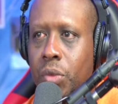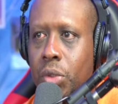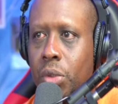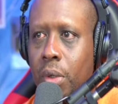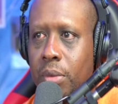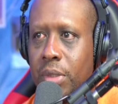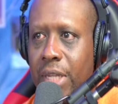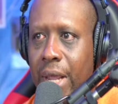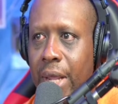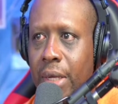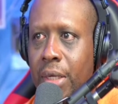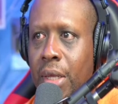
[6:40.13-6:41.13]
to
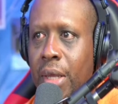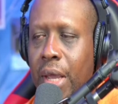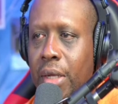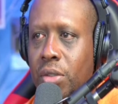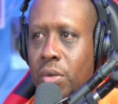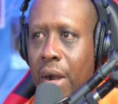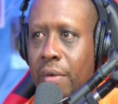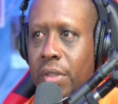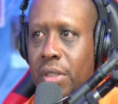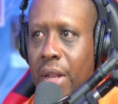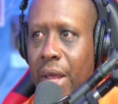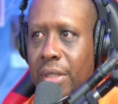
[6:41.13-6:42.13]
obtain a
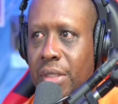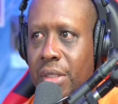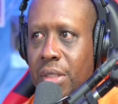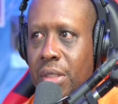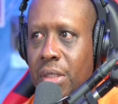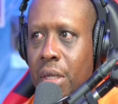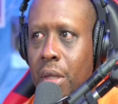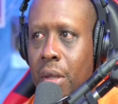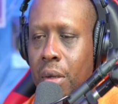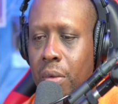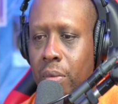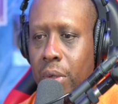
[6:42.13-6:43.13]
driver's license
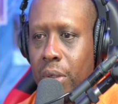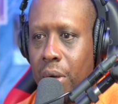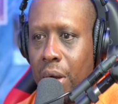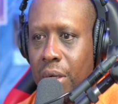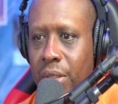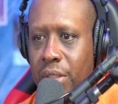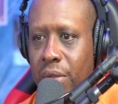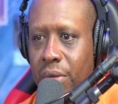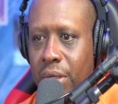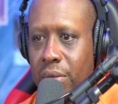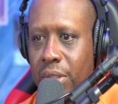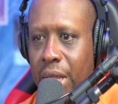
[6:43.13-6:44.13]
regardless of
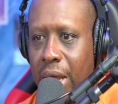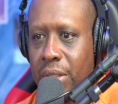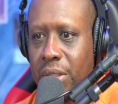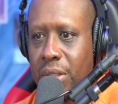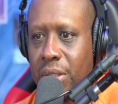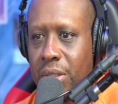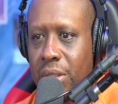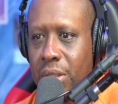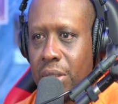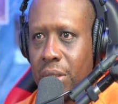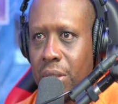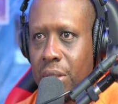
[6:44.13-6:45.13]
legal status.
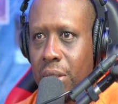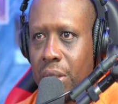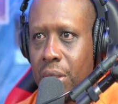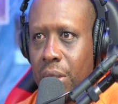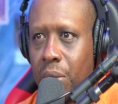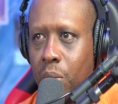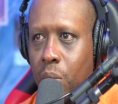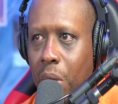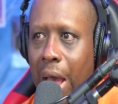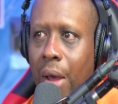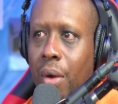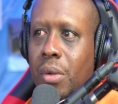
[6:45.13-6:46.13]

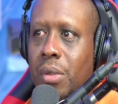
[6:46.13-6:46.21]
Wow.